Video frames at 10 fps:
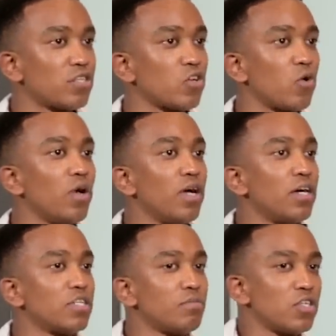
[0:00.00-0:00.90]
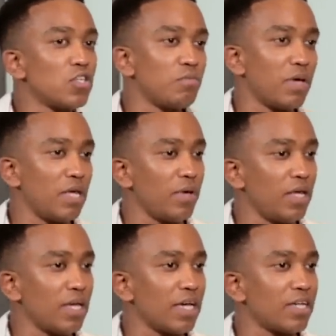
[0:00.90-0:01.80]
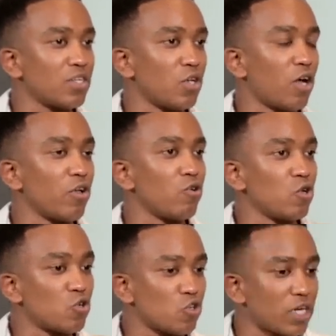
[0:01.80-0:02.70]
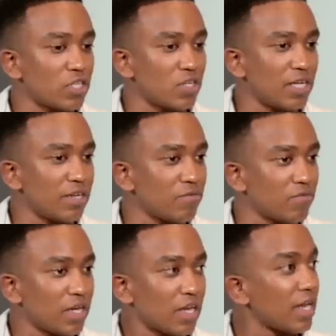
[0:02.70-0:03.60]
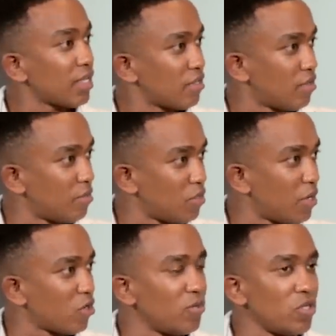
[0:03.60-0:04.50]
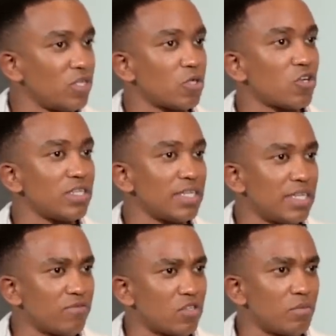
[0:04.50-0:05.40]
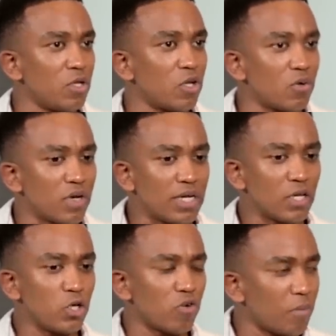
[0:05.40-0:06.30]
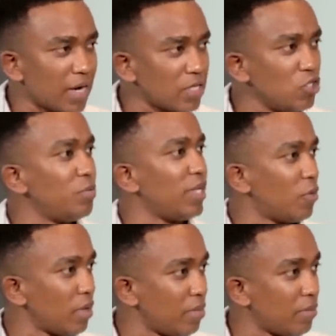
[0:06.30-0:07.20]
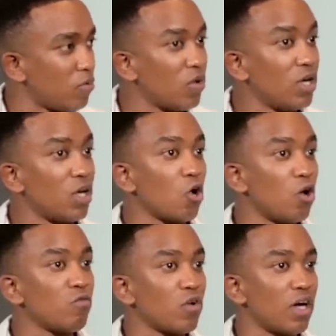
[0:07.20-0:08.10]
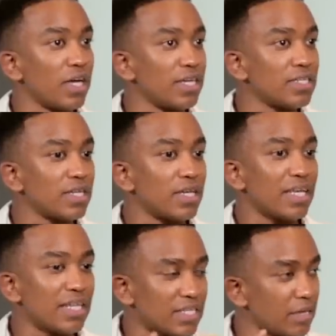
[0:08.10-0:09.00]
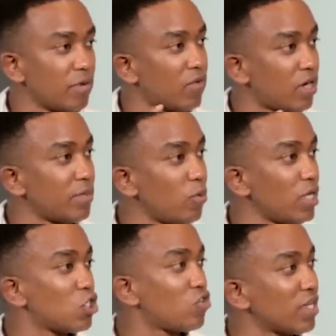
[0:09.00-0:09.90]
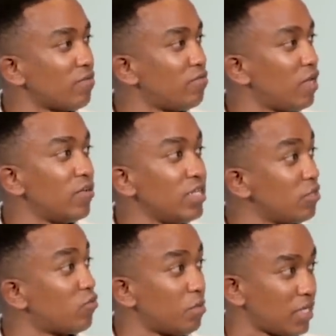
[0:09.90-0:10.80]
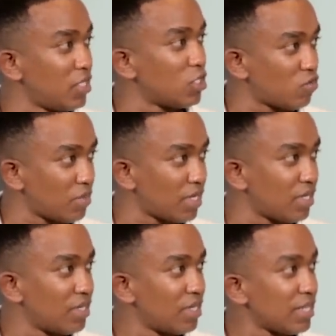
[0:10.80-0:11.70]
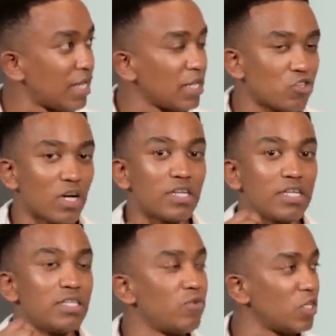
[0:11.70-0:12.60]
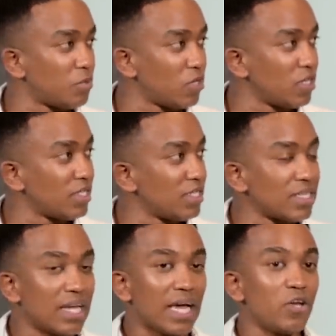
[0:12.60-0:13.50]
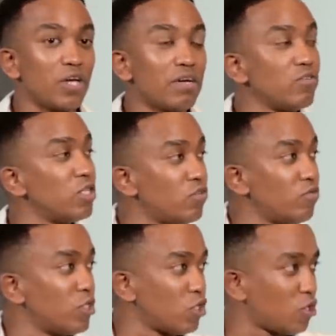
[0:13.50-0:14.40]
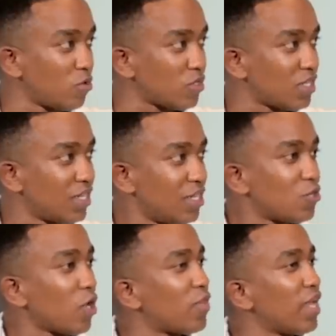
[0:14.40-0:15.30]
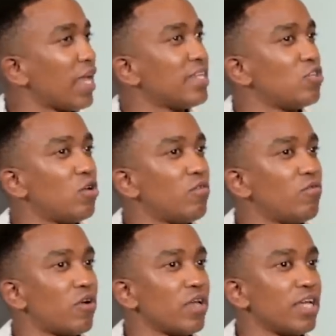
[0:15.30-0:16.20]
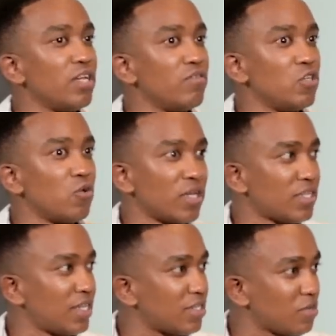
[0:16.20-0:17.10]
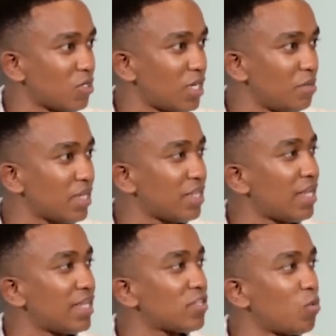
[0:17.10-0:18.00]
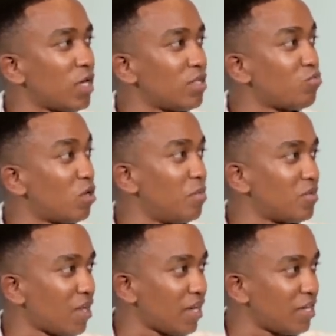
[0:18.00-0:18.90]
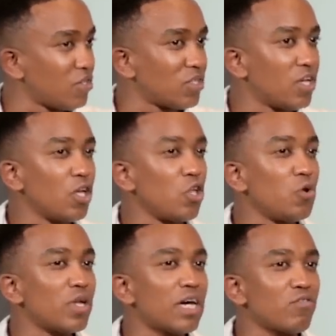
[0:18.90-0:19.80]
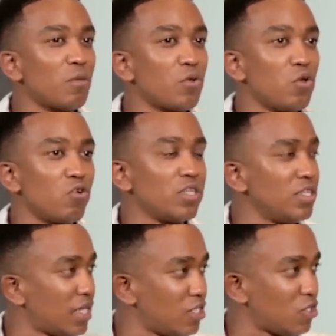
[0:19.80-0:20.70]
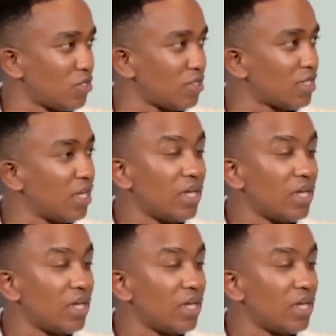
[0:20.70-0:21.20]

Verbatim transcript: So, as much as maybe in a scenario you're trying to give, like the, the Meru community, we're trying to give them, you know, you're a man, you should be helping people. A lot of guys in that same environment will extract very different messages from that. Mm. They'll extract different mm. experiences and you're going to have different results. So I think it's not very individualistic sometimes, and that's where the problems lie. Because you could have the purest intentions,